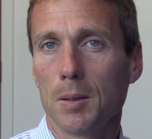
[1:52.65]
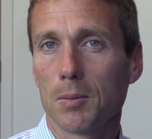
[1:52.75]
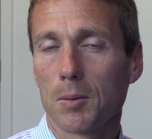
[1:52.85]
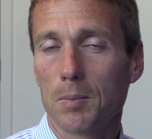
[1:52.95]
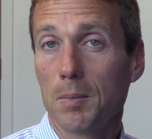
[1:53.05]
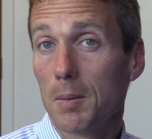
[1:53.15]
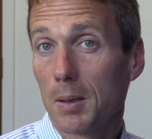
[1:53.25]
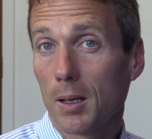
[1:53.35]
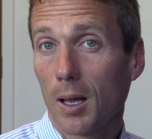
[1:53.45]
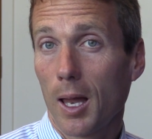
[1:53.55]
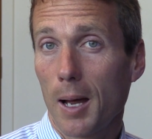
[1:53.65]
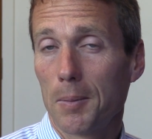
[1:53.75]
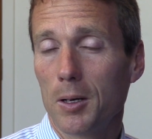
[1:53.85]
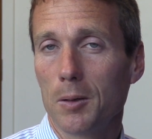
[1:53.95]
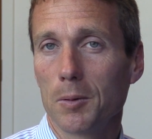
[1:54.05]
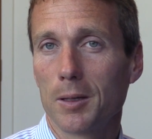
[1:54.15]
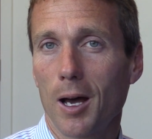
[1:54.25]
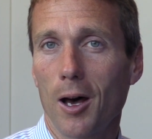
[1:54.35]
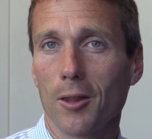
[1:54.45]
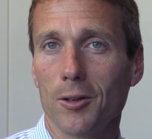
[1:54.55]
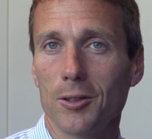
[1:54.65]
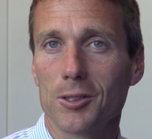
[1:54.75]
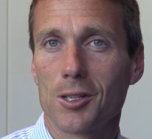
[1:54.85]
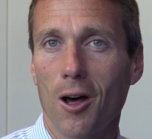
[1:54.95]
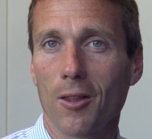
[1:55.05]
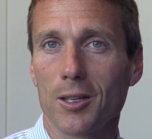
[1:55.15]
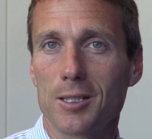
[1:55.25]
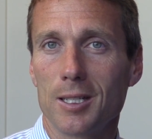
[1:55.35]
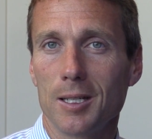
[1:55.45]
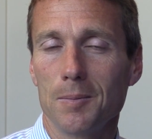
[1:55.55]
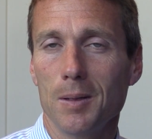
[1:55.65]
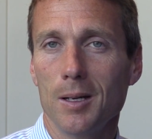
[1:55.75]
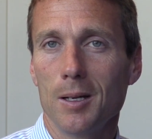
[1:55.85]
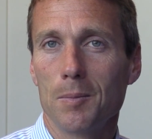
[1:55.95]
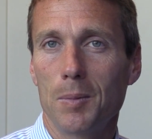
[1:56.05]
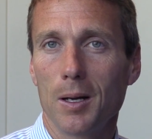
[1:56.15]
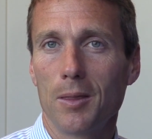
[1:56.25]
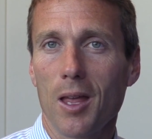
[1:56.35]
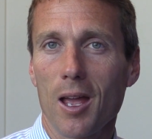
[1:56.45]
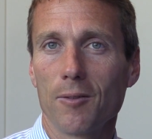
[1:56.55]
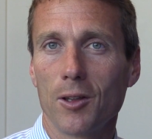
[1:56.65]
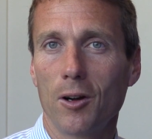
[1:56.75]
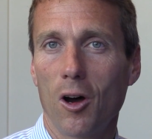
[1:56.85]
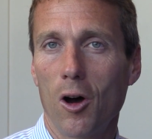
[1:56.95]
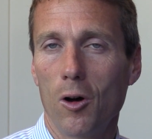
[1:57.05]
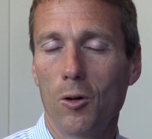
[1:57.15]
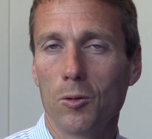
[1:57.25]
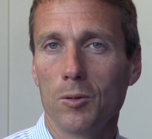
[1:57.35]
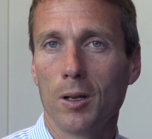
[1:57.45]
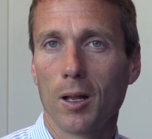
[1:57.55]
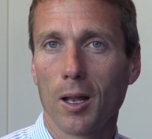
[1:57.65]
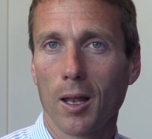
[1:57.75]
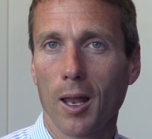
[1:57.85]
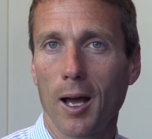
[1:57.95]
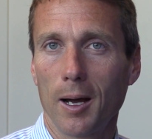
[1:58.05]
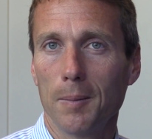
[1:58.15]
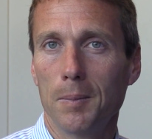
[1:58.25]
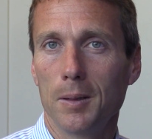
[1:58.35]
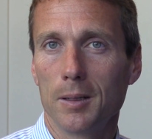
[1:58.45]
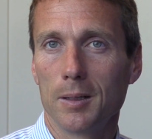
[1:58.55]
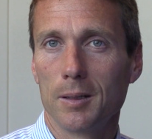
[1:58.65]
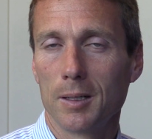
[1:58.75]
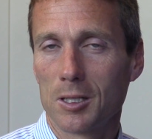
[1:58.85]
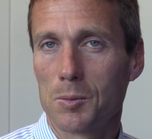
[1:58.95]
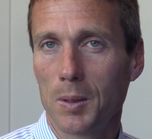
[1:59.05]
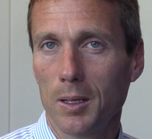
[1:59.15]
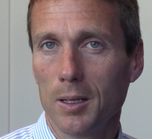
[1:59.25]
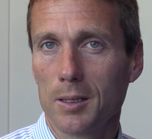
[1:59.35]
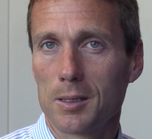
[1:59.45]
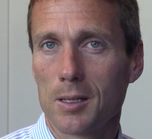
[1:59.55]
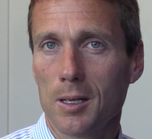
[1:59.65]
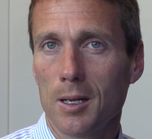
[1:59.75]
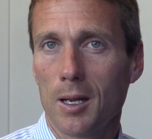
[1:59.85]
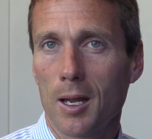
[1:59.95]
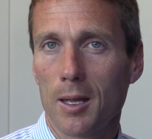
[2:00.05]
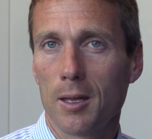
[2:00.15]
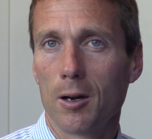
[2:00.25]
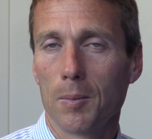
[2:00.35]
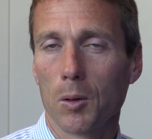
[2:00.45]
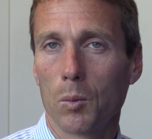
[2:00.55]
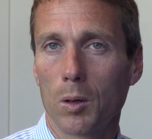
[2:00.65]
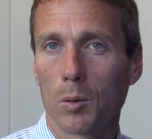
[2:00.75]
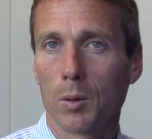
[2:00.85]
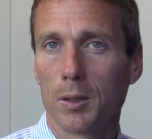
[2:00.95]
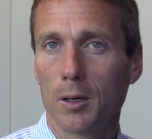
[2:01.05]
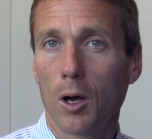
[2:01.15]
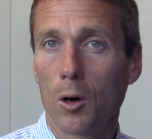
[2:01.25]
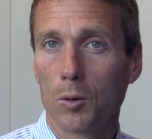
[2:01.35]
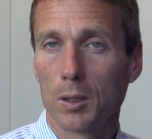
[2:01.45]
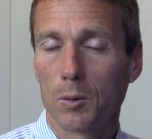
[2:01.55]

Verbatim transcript: be able to maybe collaborate with others on the team, but they have their own lab experience and they're able to work with their own